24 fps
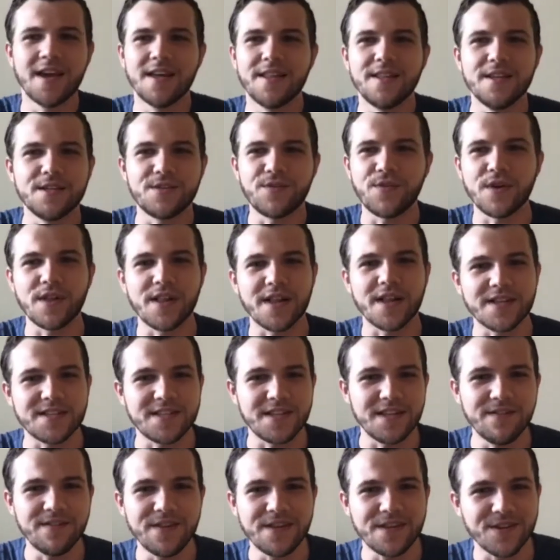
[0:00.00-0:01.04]
these feel like
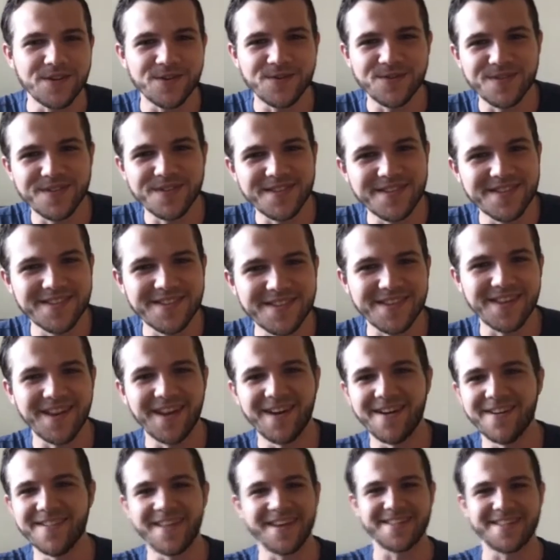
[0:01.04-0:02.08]
Stevie tunes, you
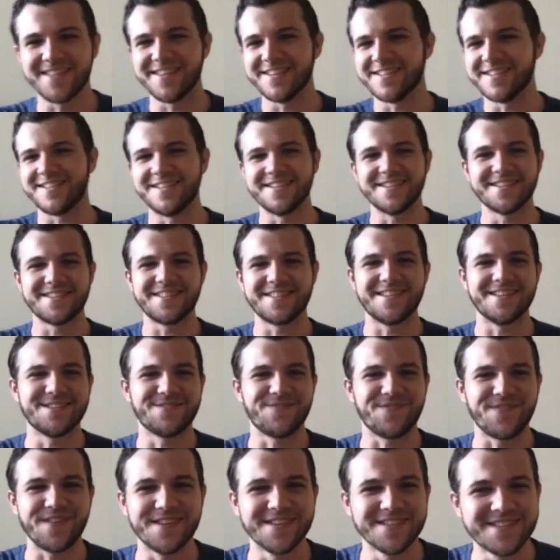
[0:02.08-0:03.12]
know, like this just, this
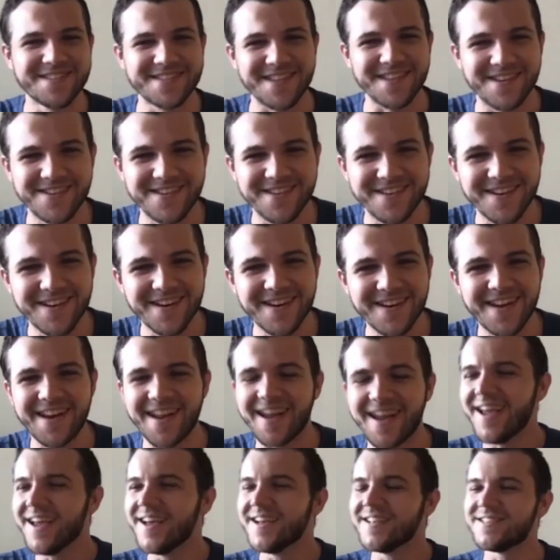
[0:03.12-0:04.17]
feels so good.